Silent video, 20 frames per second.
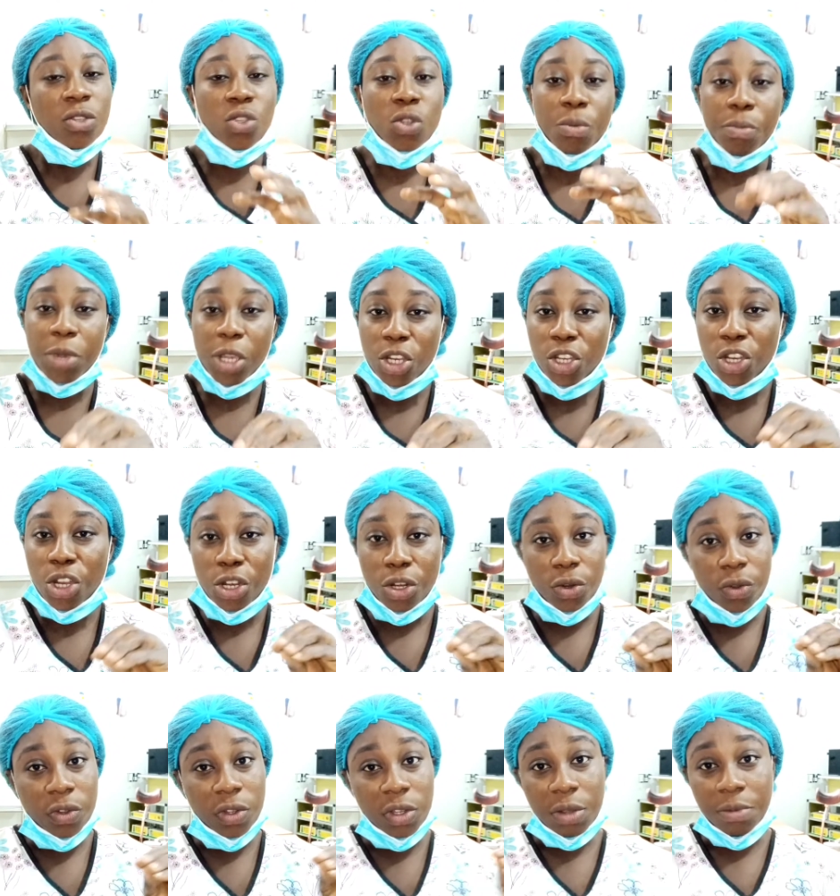So make sure you
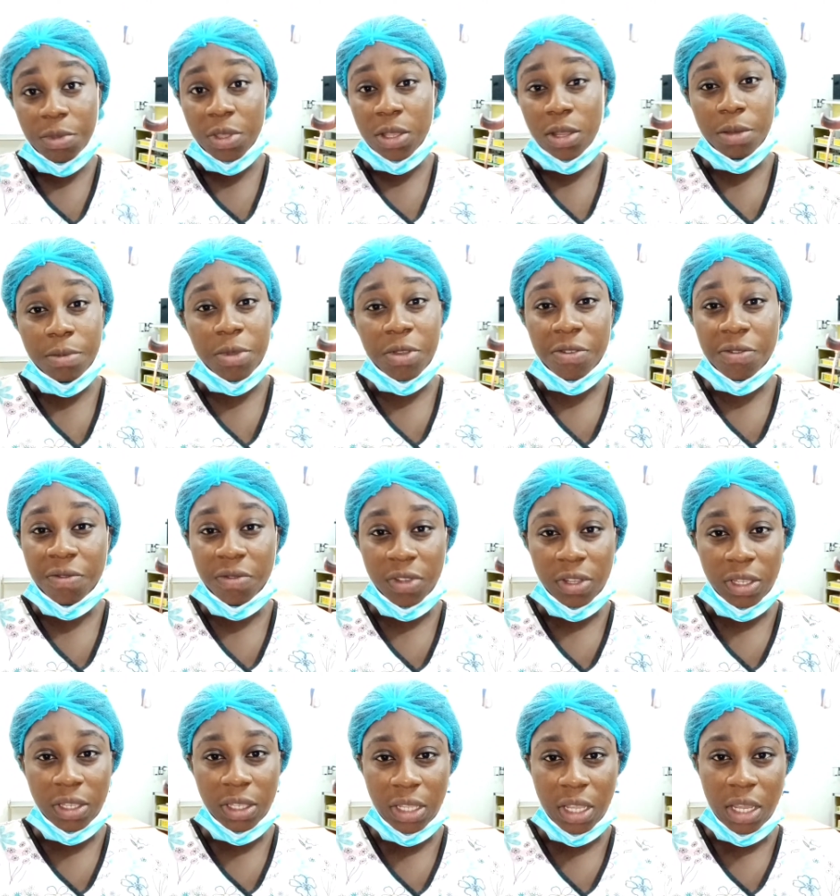know something about
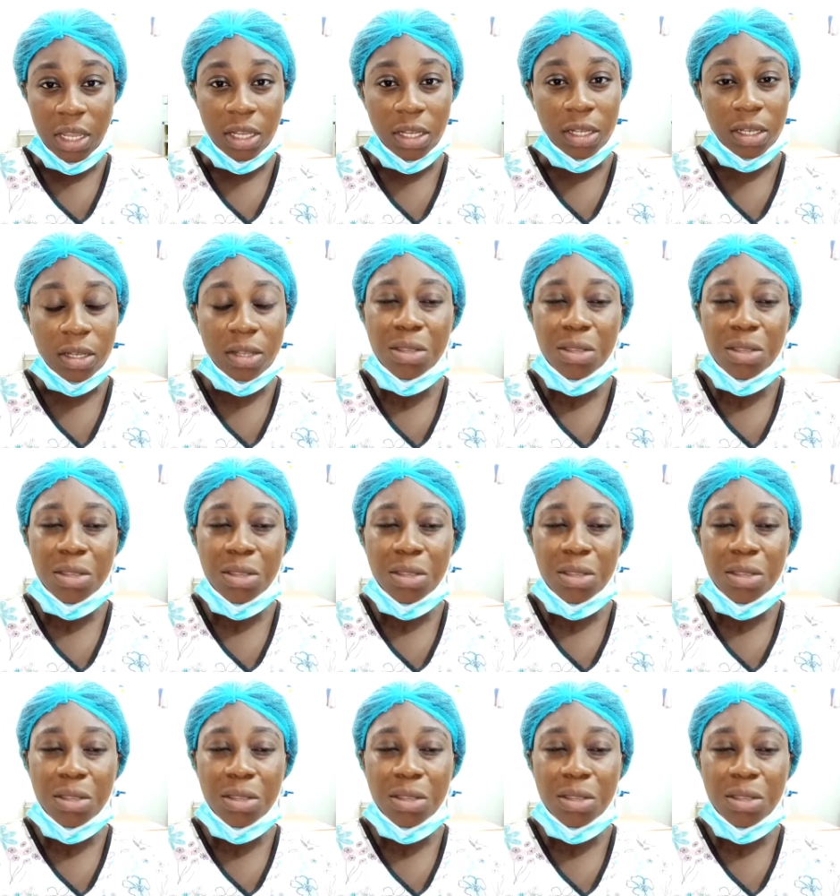first aid.